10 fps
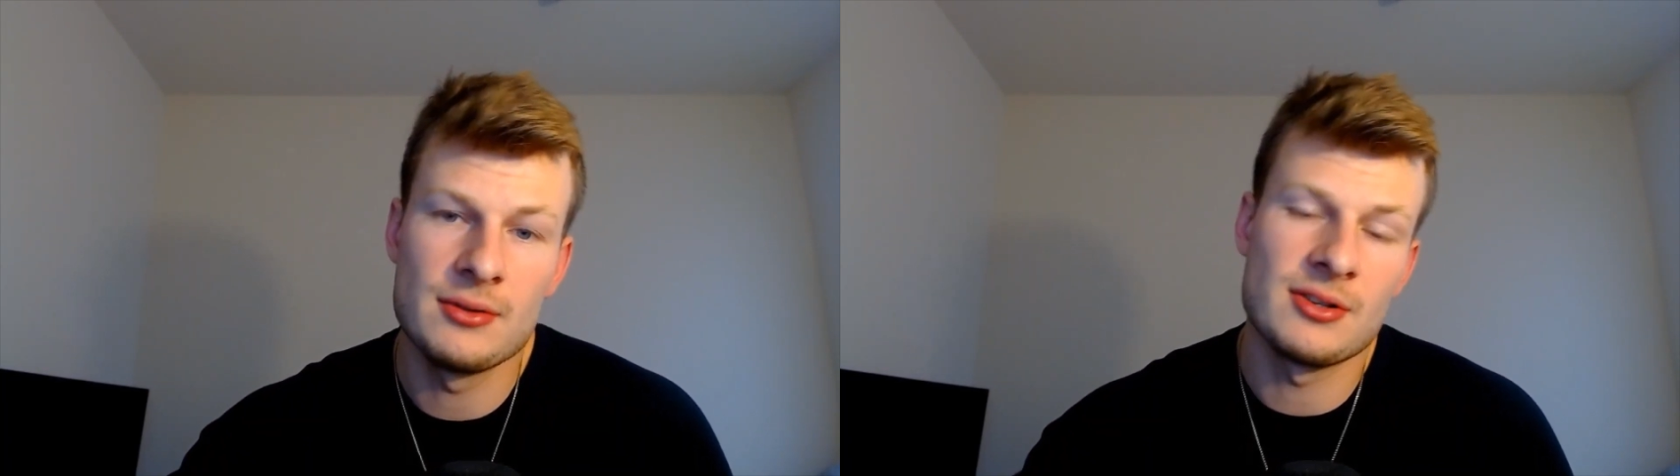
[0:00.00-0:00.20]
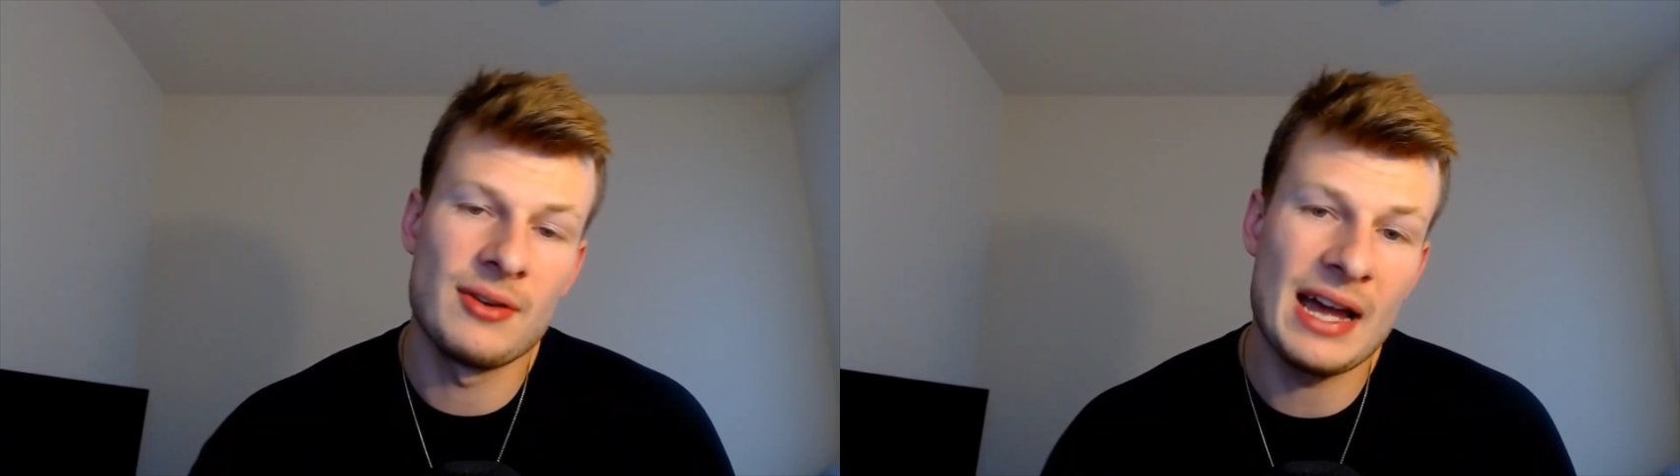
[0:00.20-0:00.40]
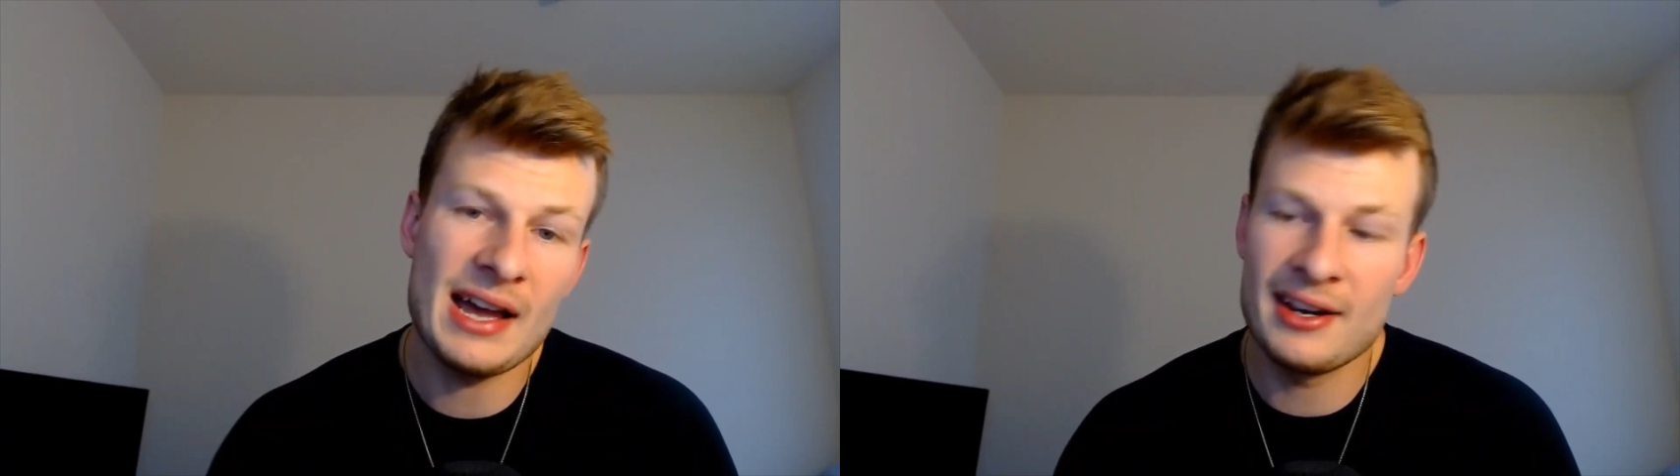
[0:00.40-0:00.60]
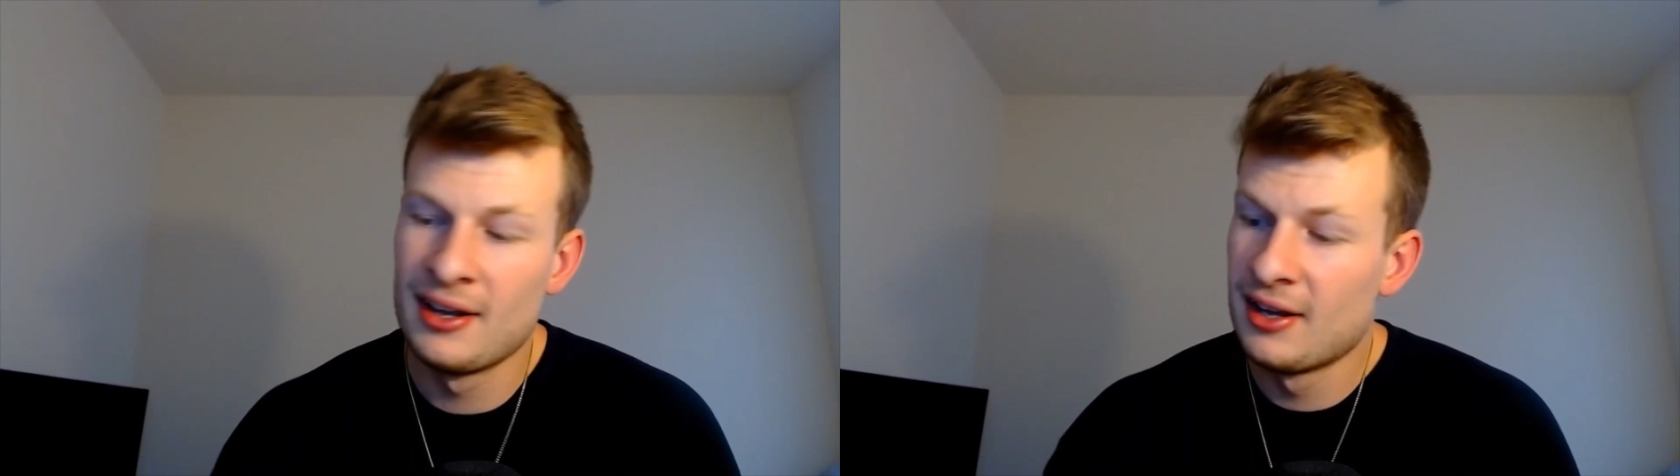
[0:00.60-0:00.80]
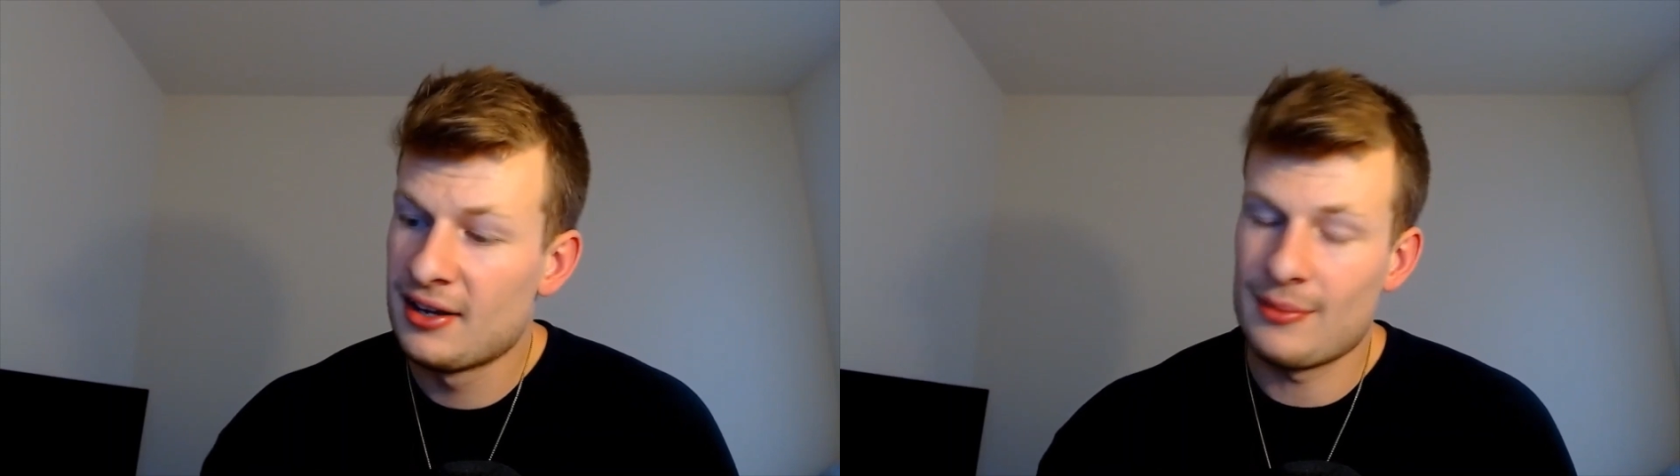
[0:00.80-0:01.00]
So not
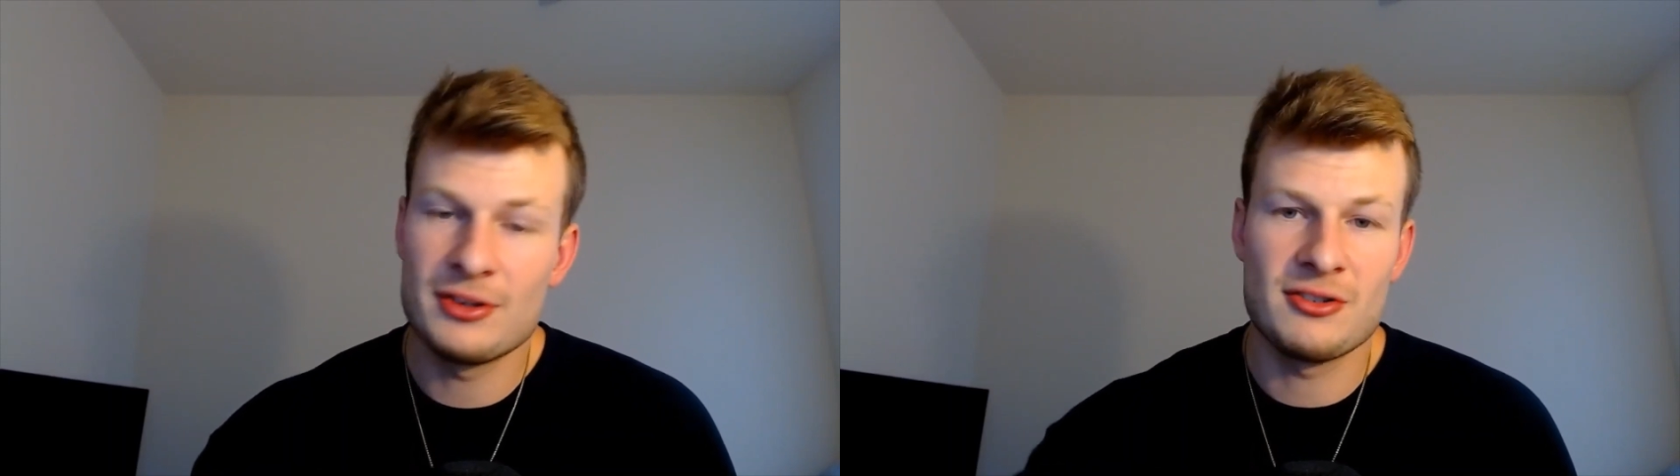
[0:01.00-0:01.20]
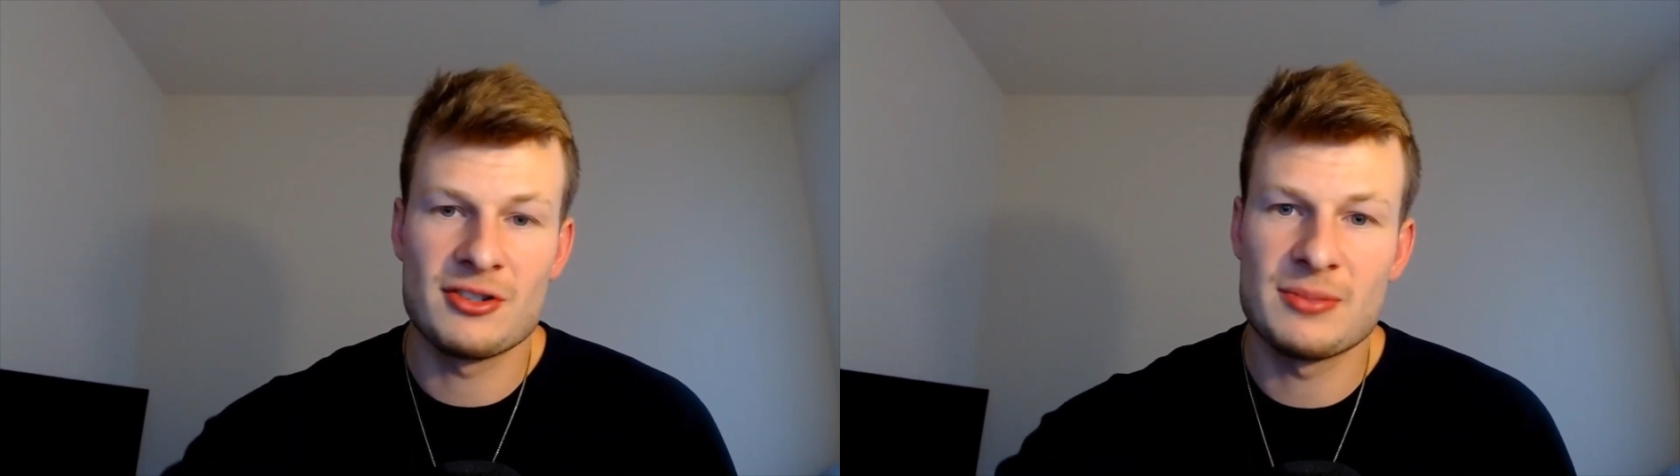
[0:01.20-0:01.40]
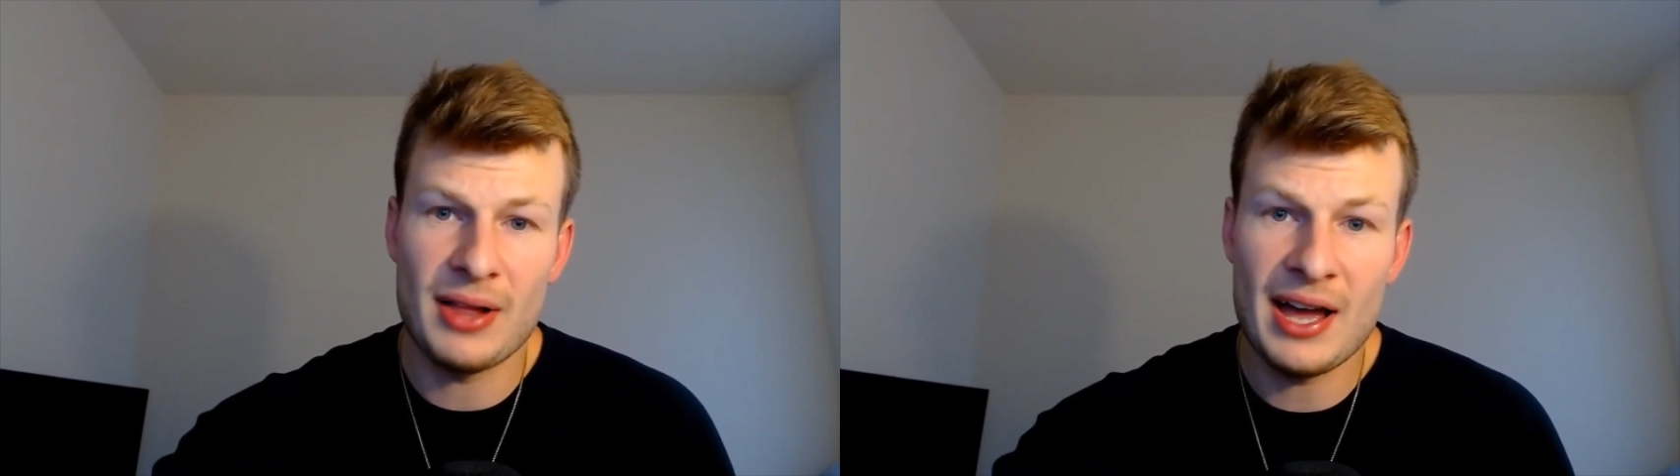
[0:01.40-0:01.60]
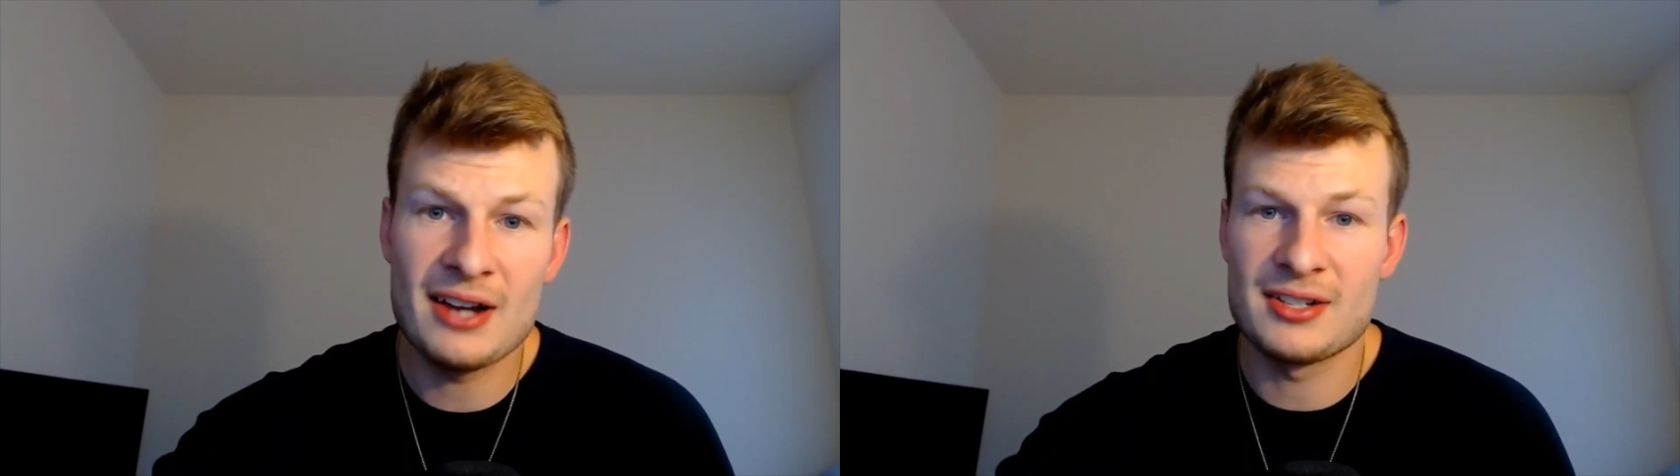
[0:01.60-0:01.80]
a bunch of splash